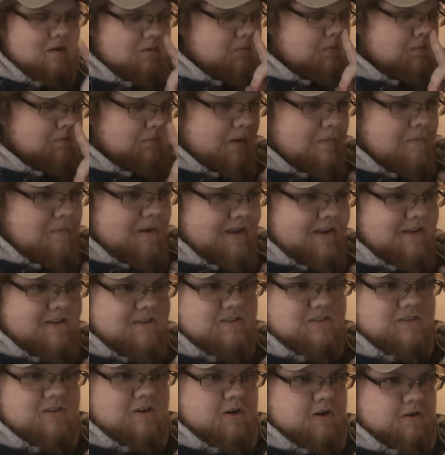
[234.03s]
My main
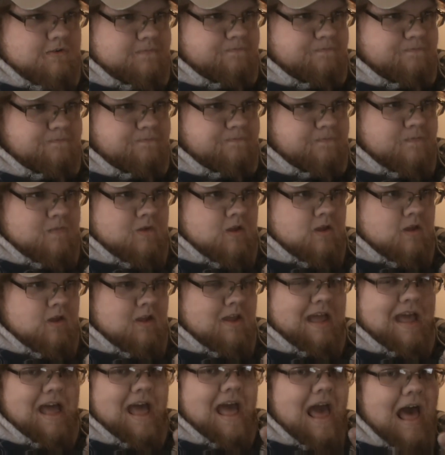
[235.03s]
concern,
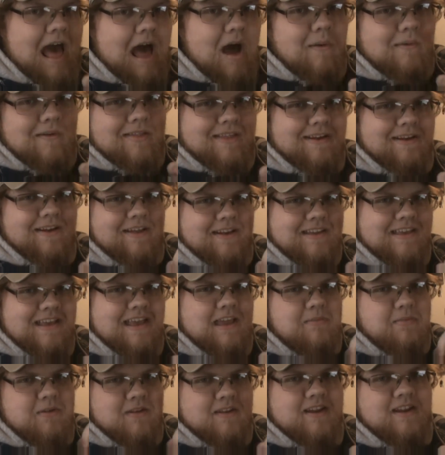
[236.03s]
how are they going to
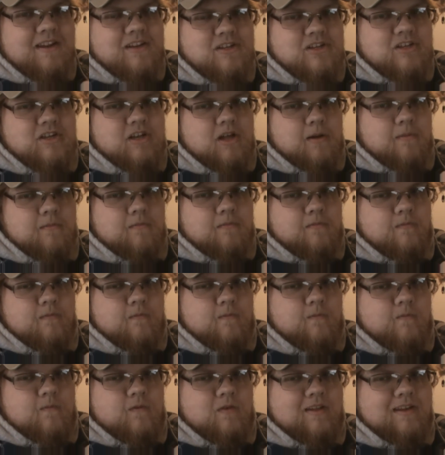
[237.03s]
keep the tension up
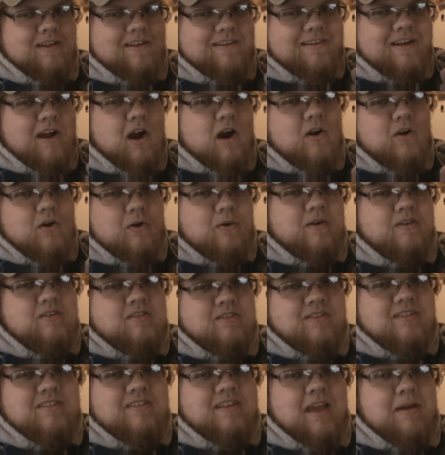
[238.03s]
for the entire
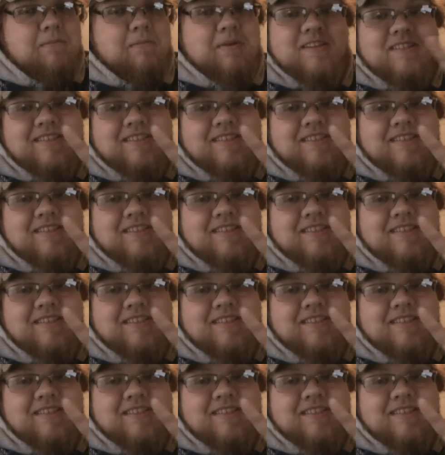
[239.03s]
duration of this game?